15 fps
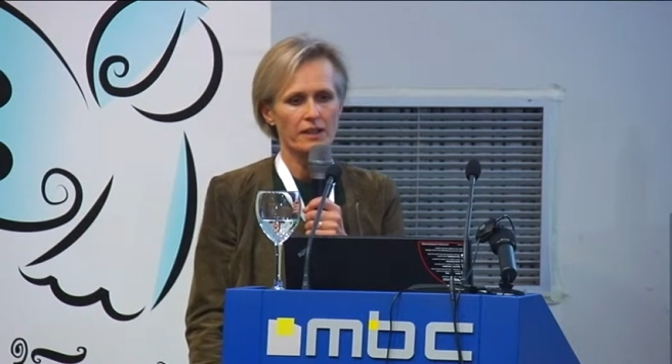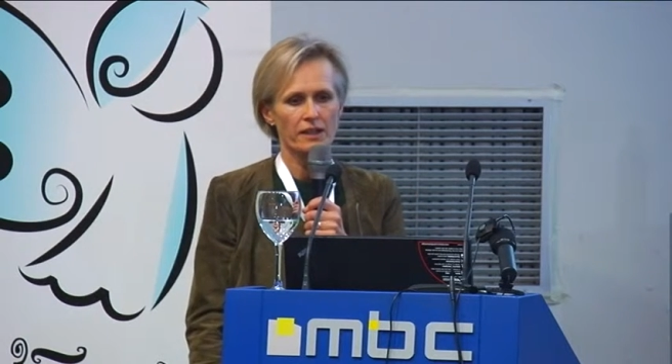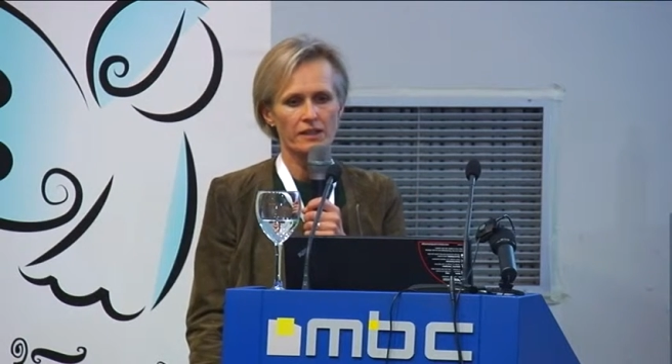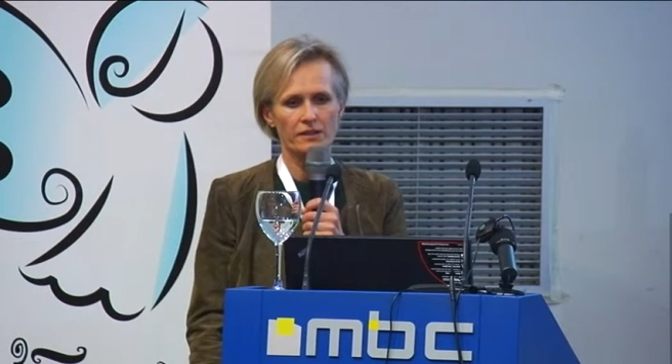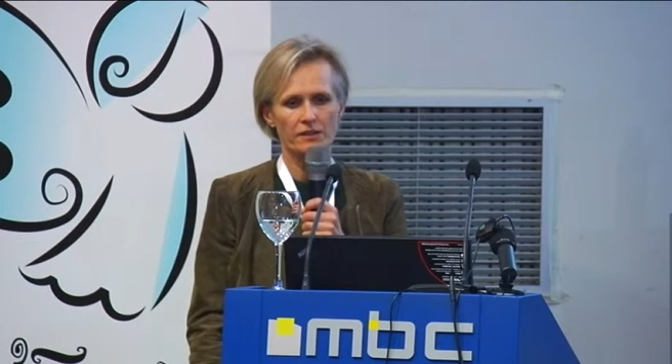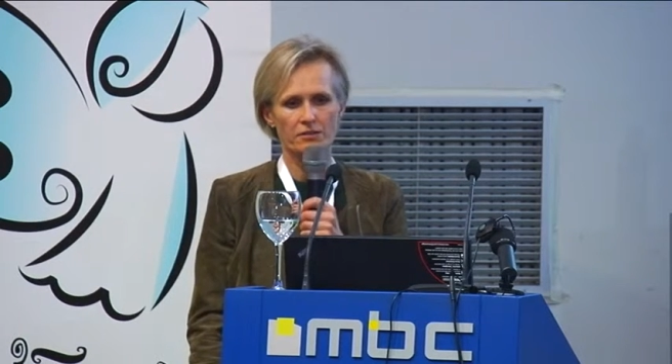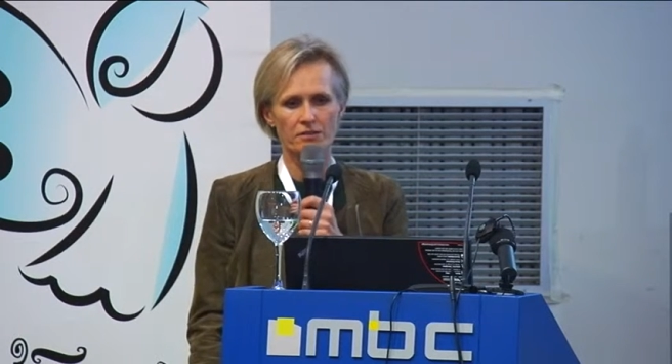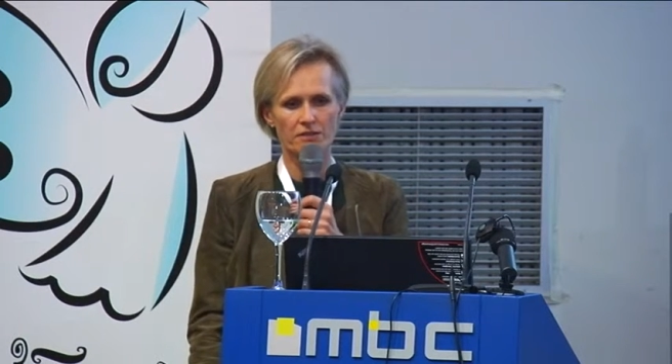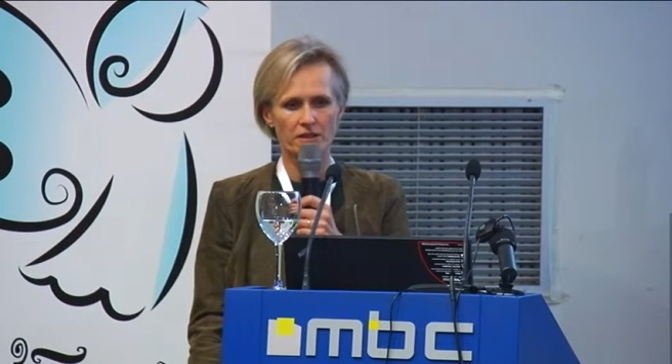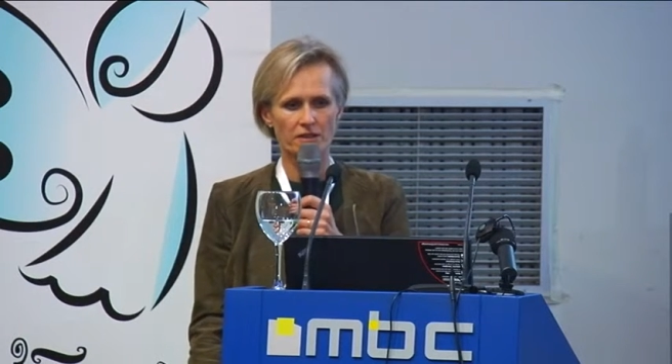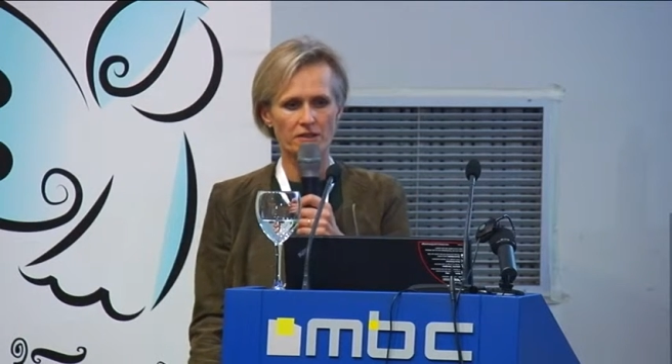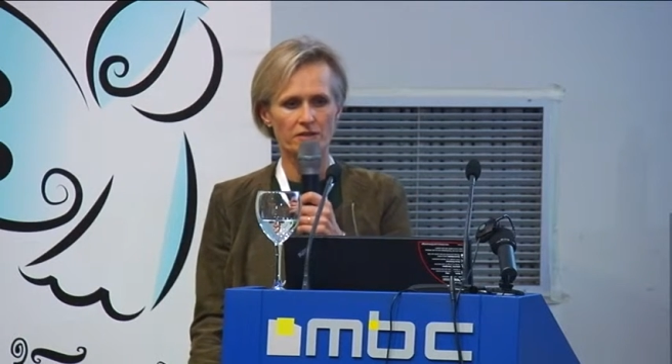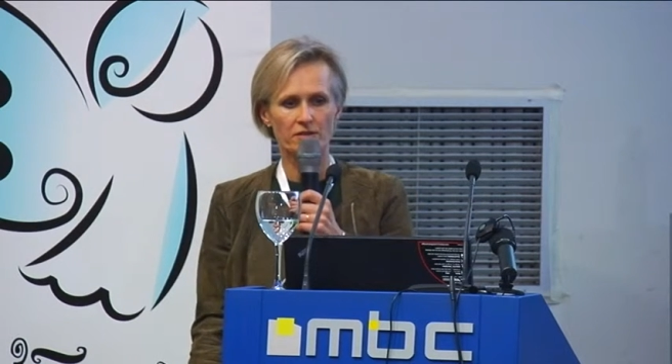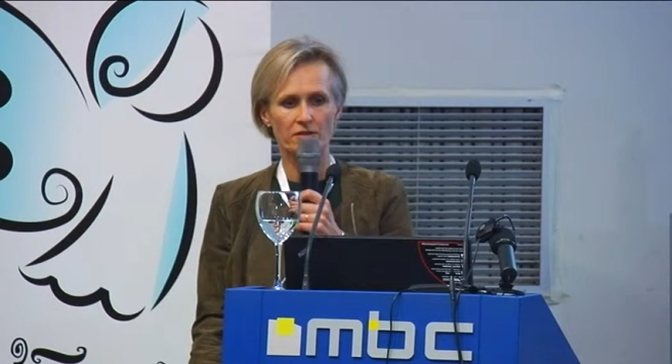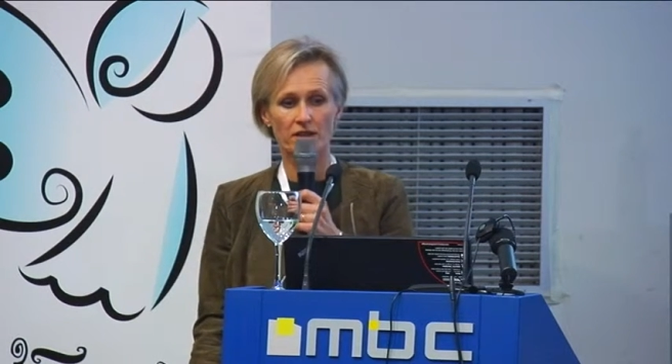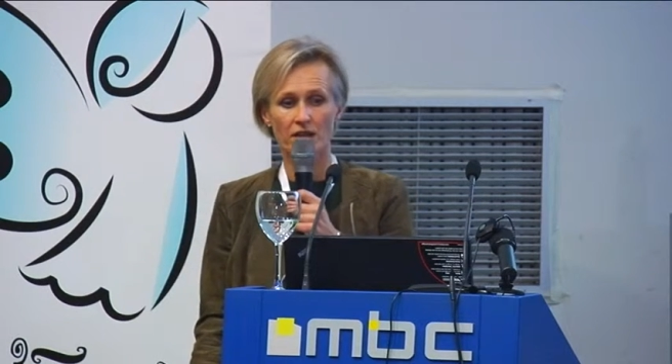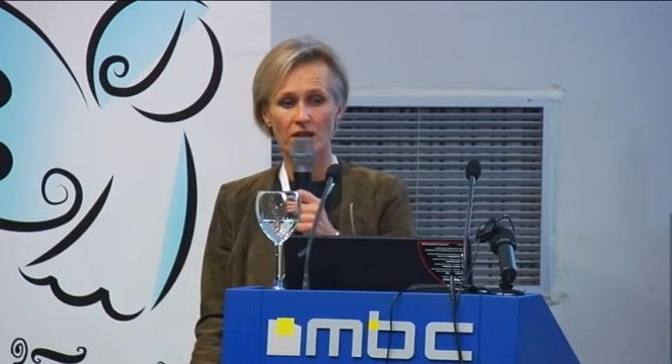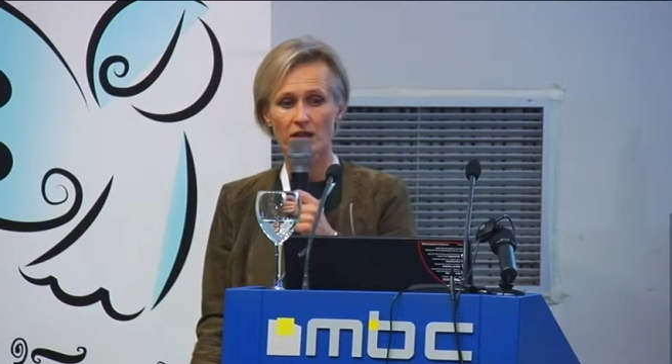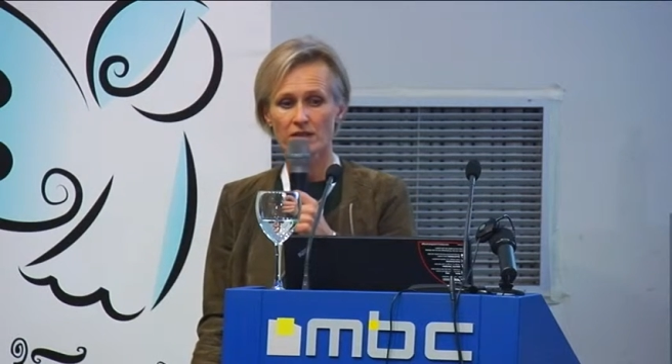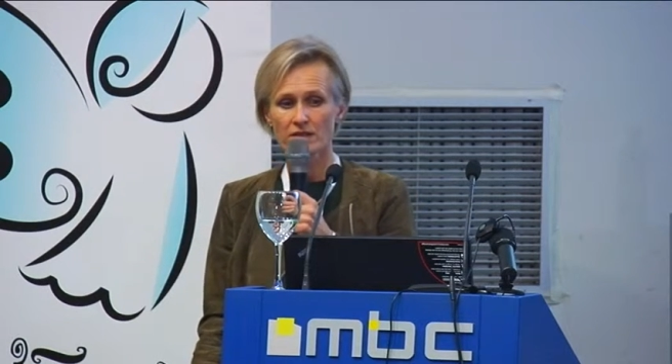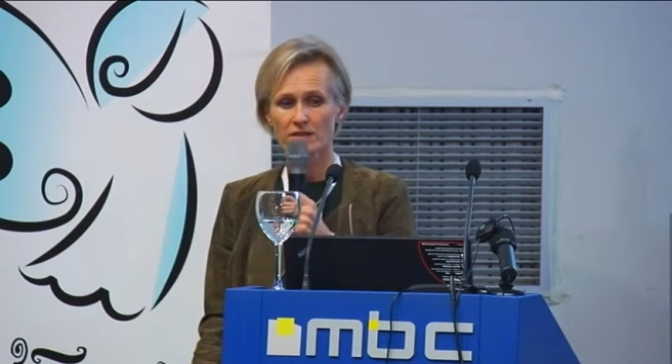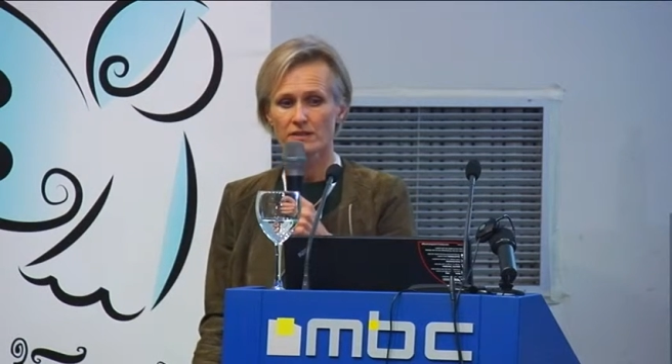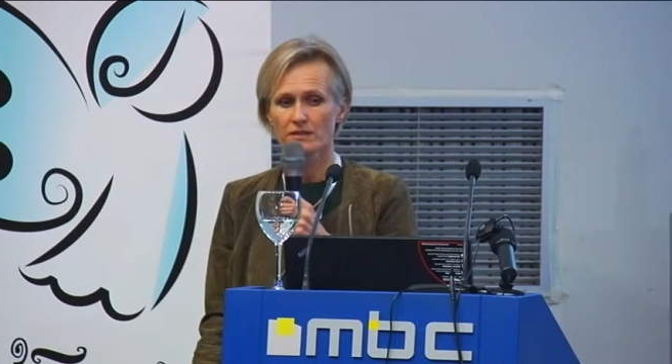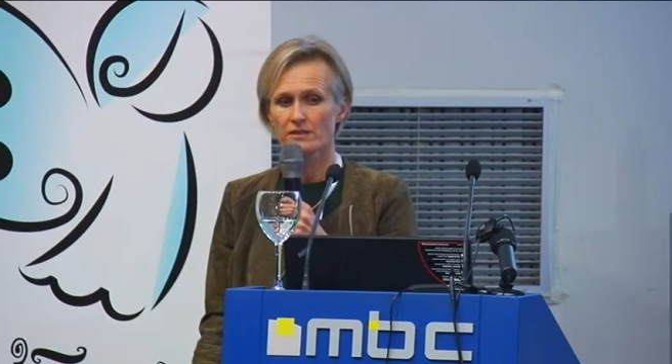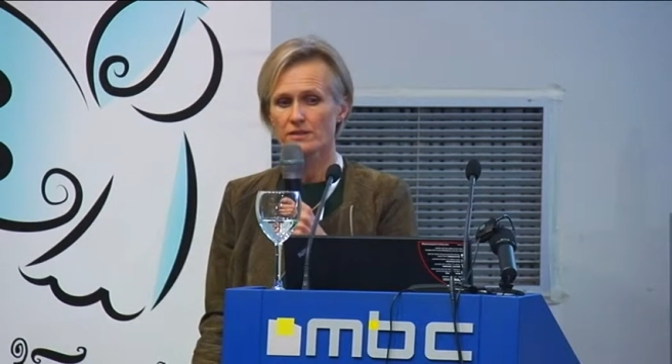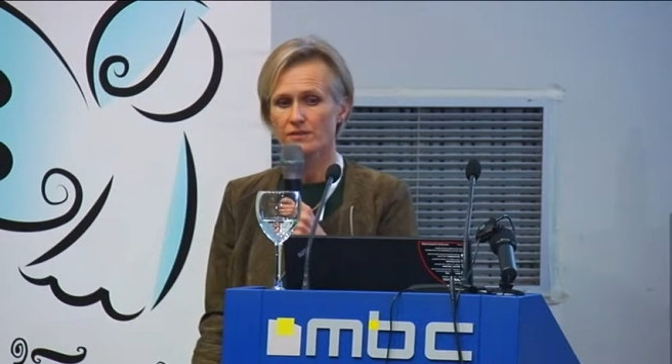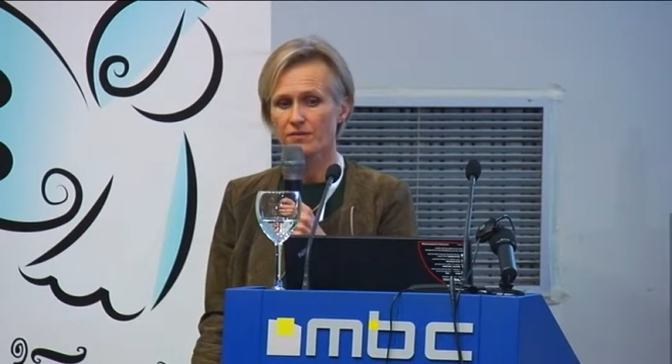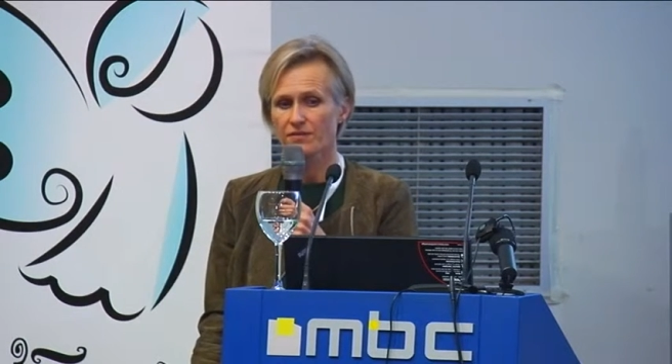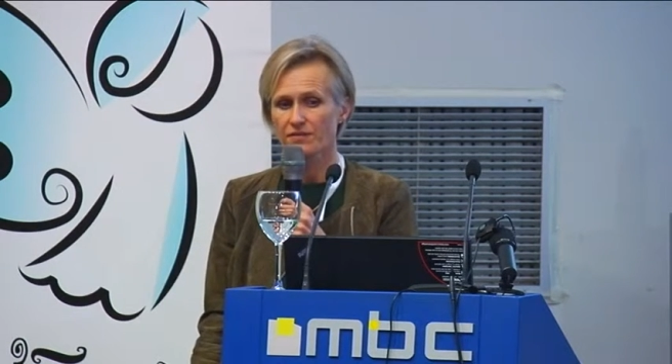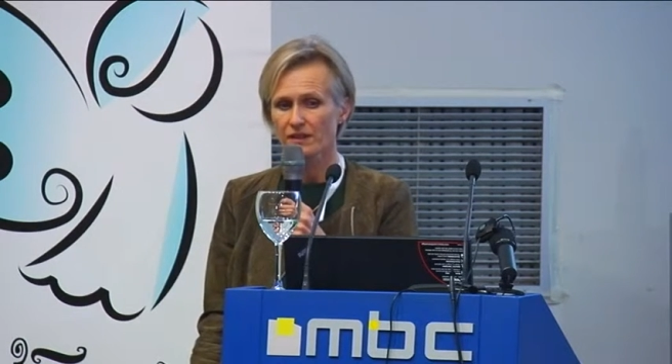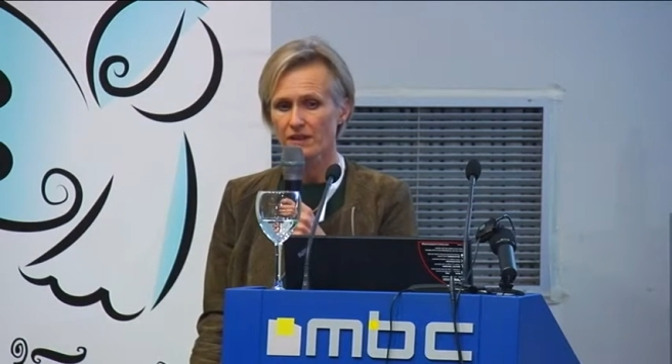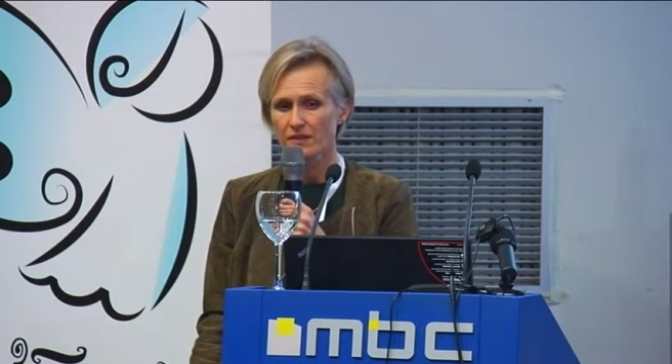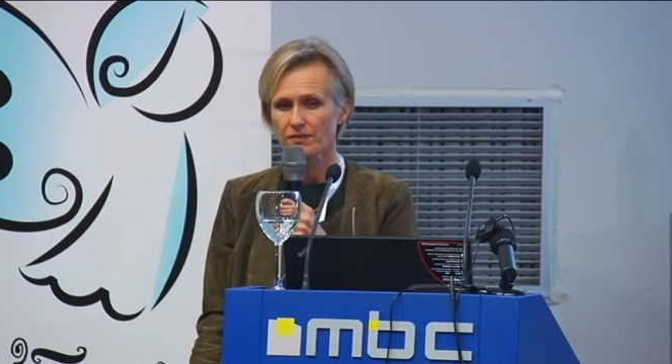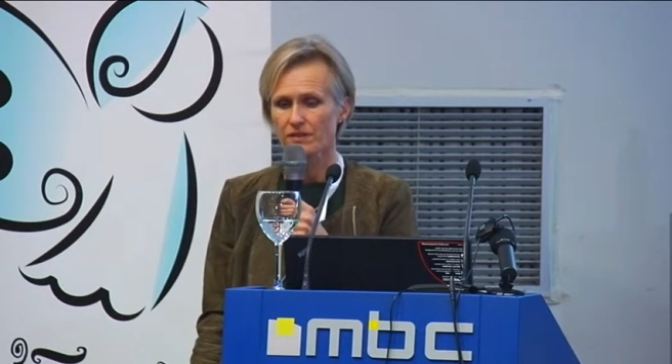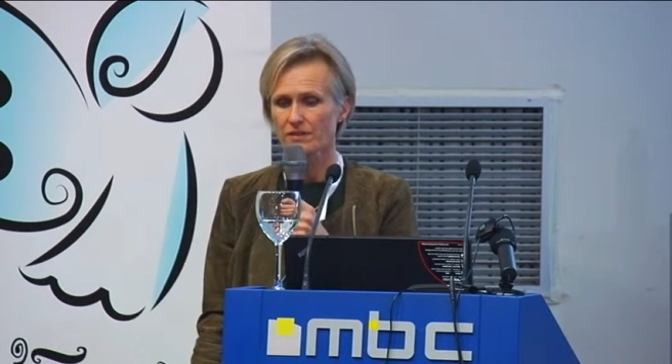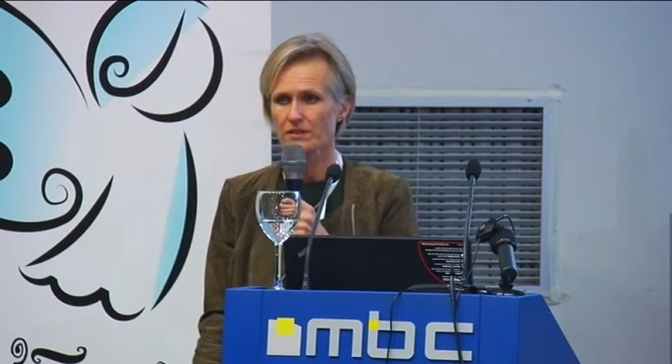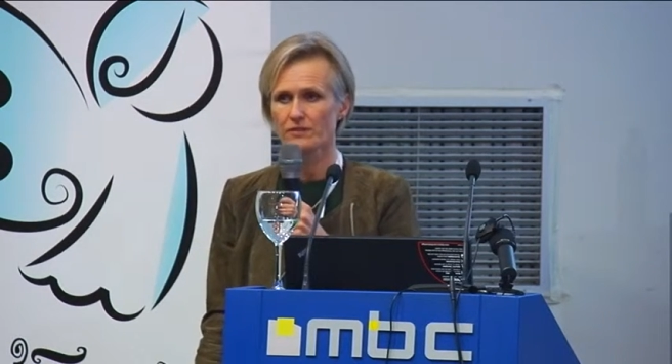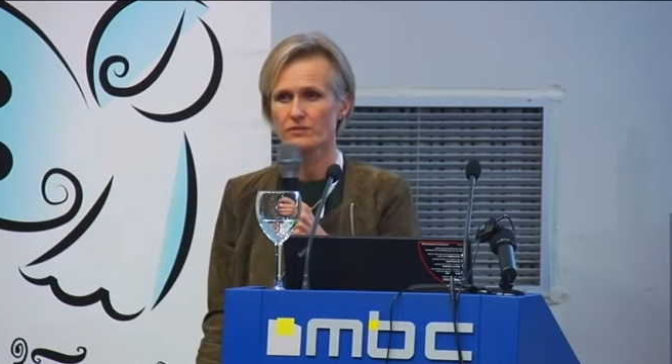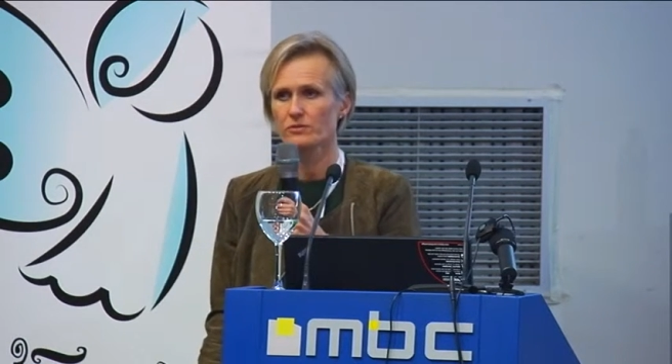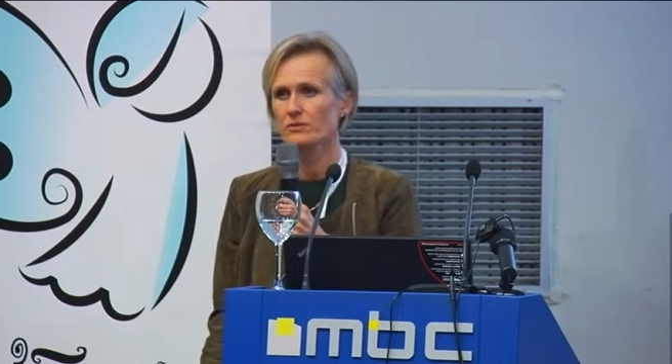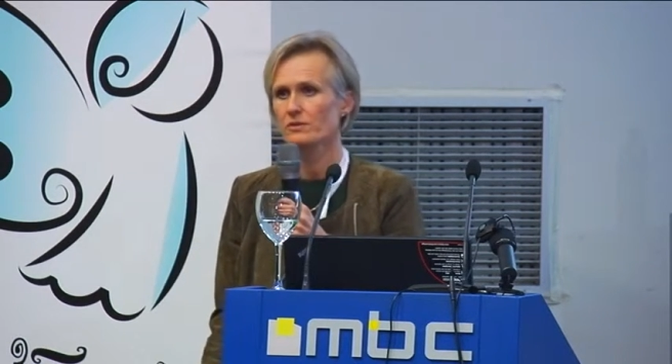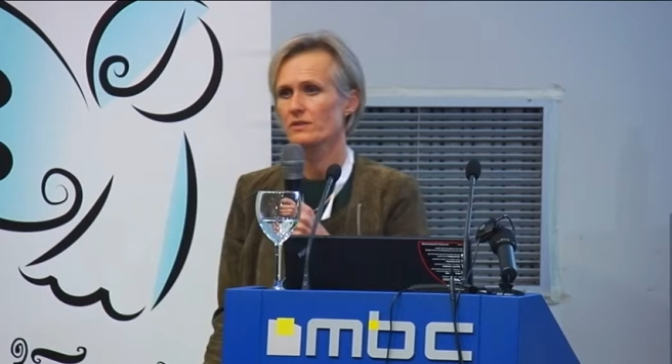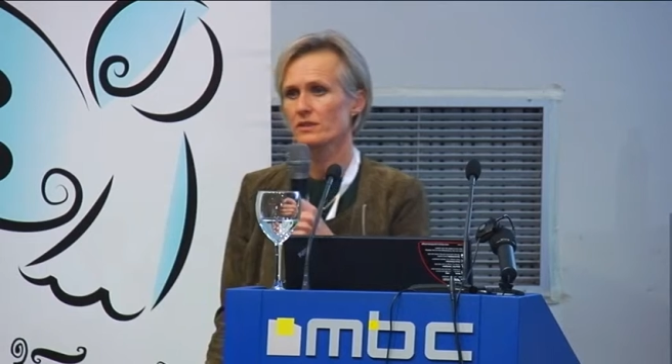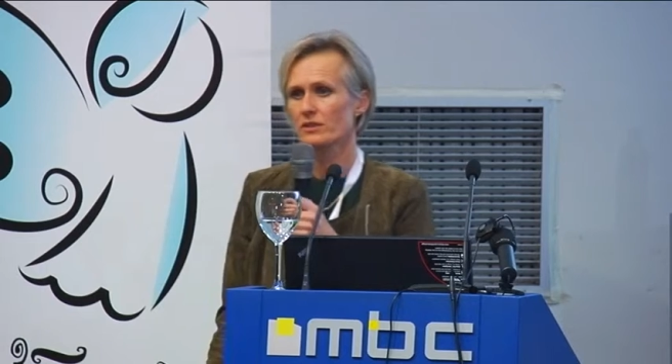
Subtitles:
And there was an article in The Lancet 5 years afterwards,